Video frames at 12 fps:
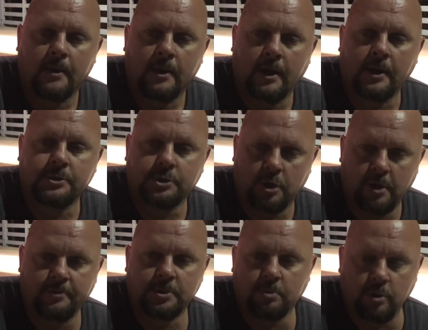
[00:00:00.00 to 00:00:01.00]
I started
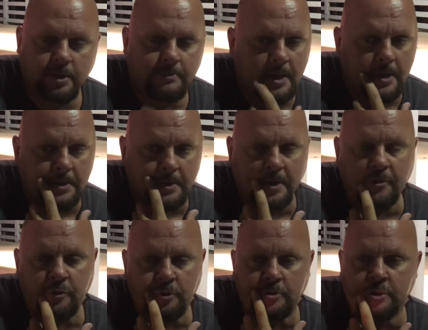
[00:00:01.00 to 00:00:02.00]
up at Smoky Mountain at
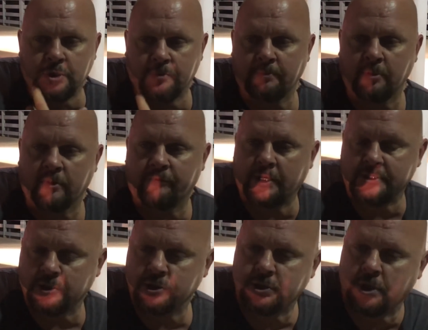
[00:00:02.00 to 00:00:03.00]
their Super Bowl
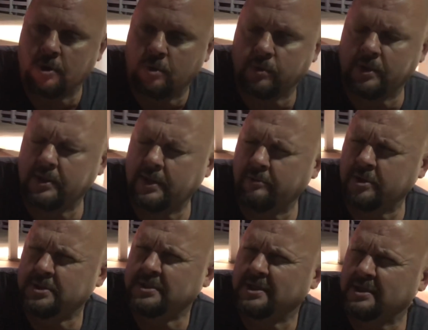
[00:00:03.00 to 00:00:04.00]
wrestling show, and that
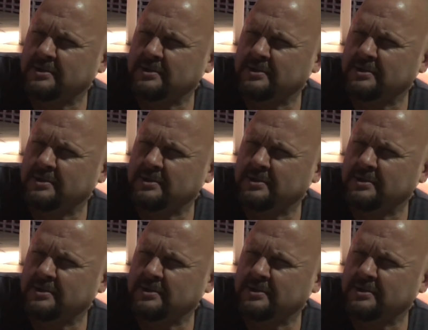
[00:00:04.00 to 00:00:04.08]
was in like